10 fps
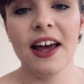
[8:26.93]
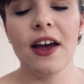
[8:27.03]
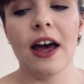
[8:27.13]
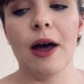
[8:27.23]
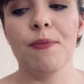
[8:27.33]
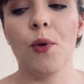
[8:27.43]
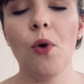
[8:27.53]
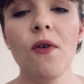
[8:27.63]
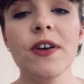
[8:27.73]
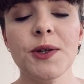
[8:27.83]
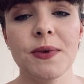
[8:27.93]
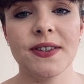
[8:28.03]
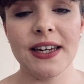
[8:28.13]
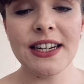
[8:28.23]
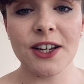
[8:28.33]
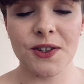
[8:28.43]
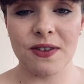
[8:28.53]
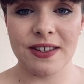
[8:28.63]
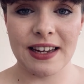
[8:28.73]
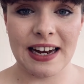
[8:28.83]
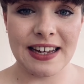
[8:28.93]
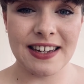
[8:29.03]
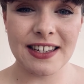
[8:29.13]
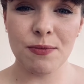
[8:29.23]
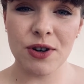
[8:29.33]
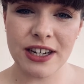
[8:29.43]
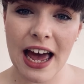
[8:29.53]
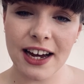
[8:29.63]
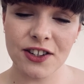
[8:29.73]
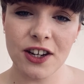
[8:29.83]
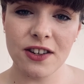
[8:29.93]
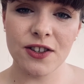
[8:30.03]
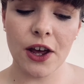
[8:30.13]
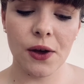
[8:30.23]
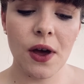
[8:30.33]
But what vitamin C does for the skin is it's a protectant, so